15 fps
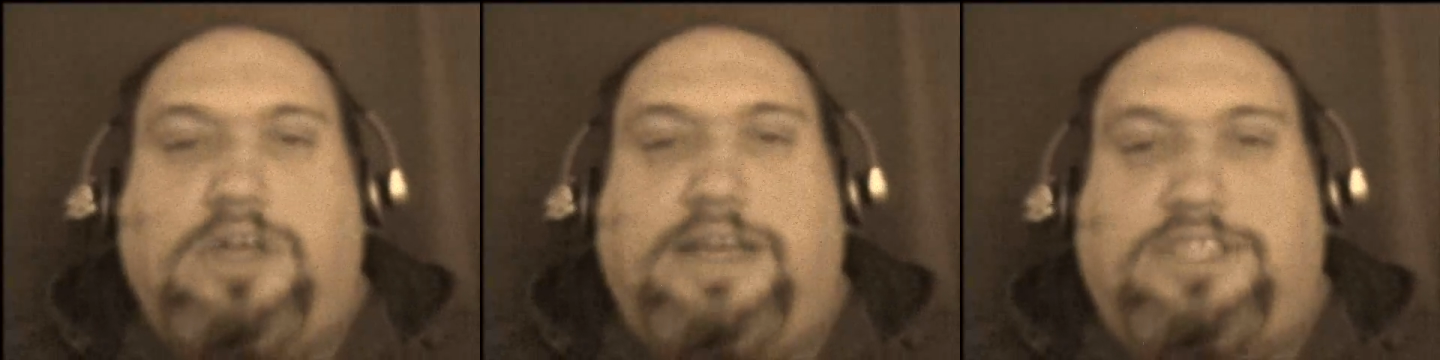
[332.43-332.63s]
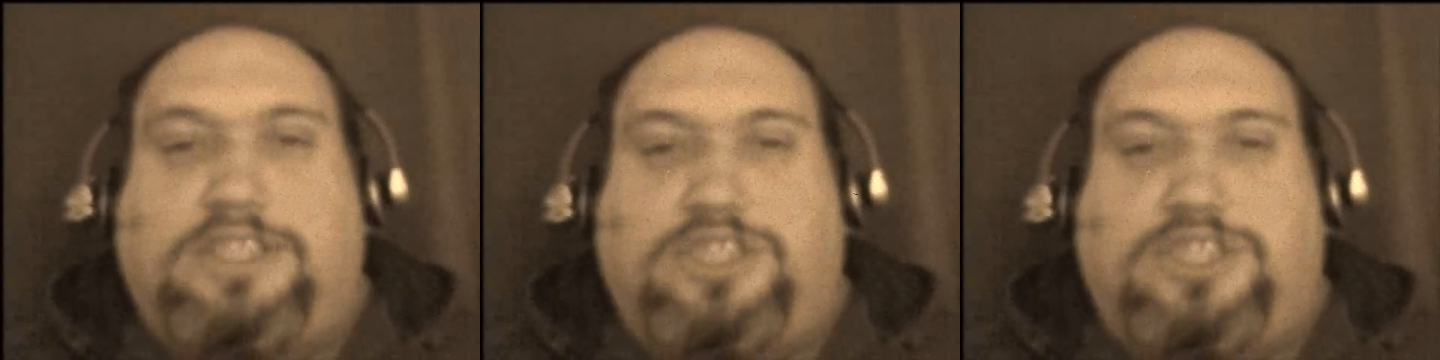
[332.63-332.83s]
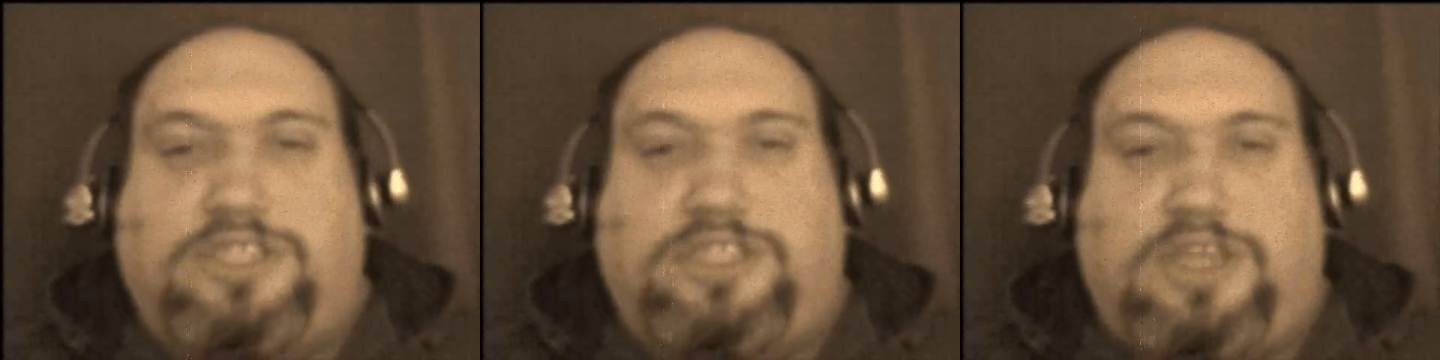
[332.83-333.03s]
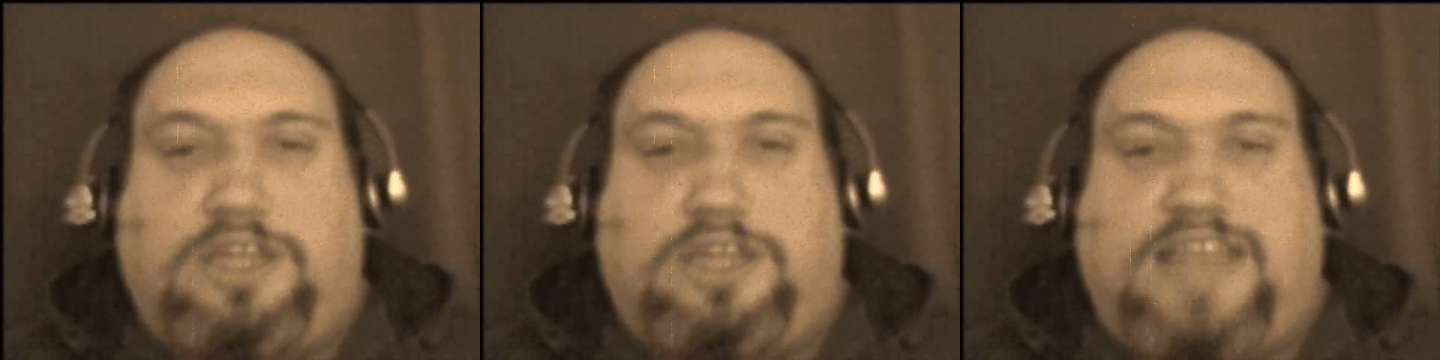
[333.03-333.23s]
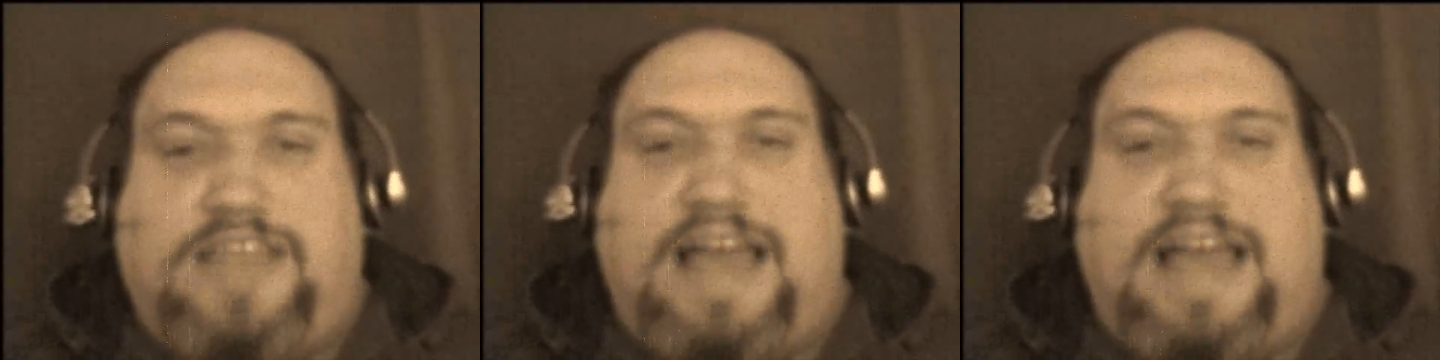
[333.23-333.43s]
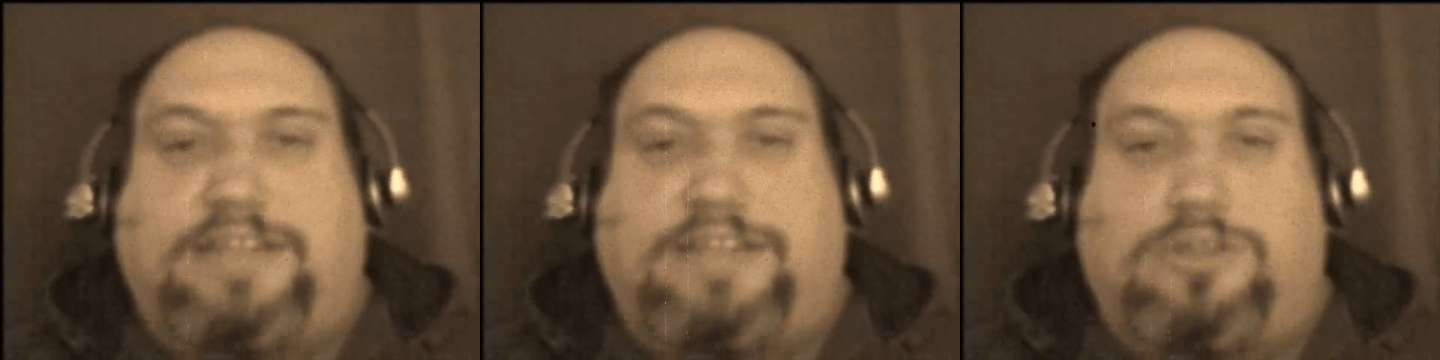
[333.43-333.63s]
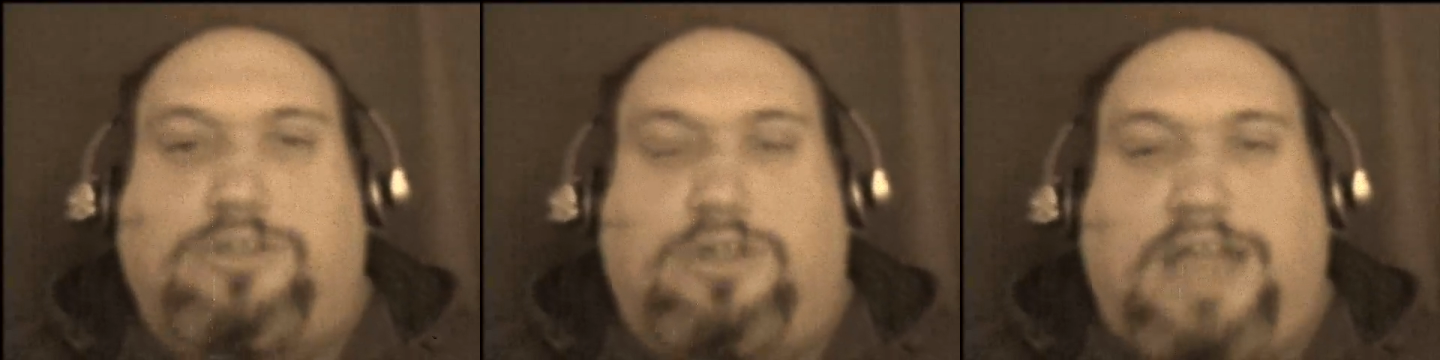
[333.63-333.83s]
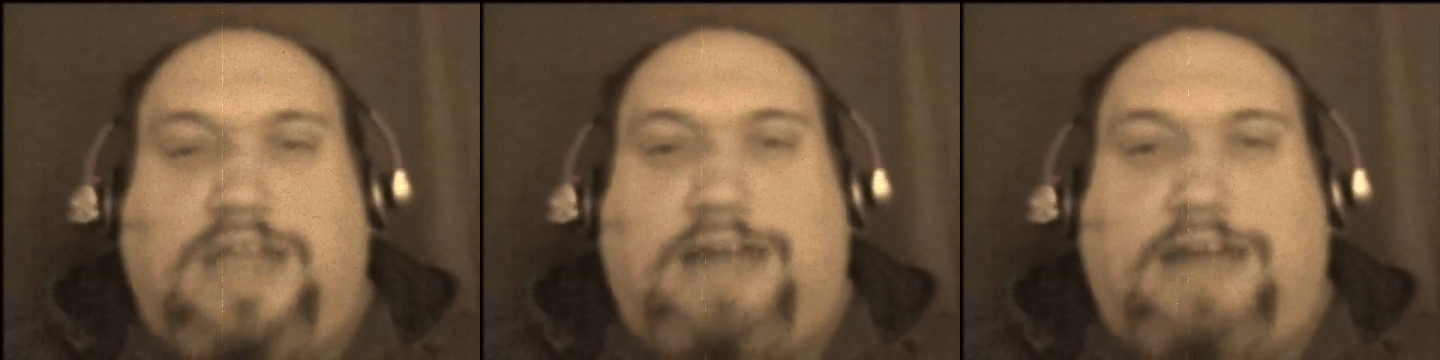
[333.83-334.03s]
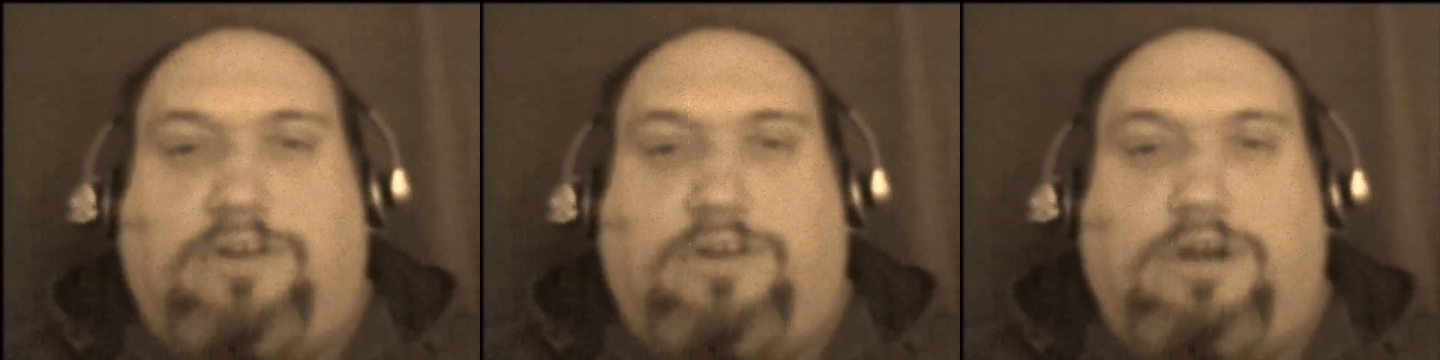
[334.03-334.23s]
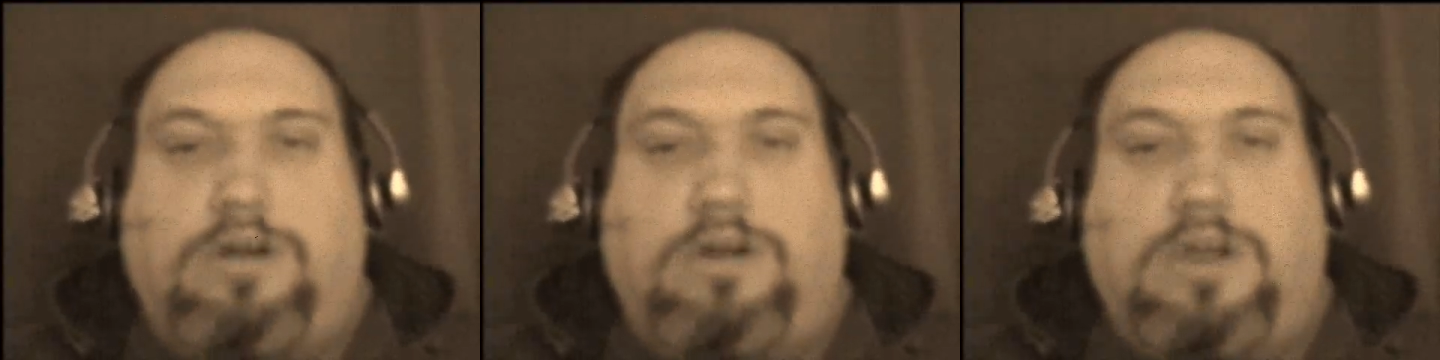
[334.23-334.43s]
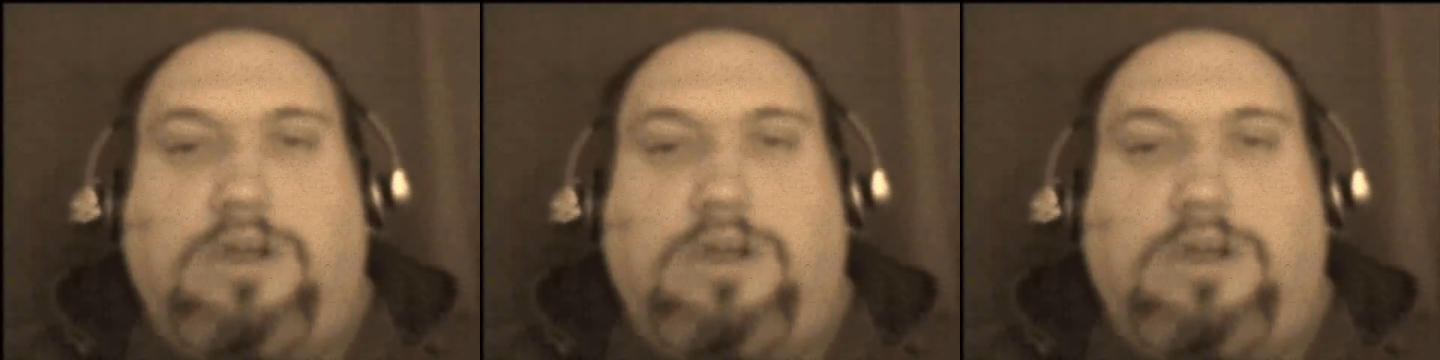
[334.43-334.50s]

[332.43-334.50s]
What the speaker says: it's just a tactical error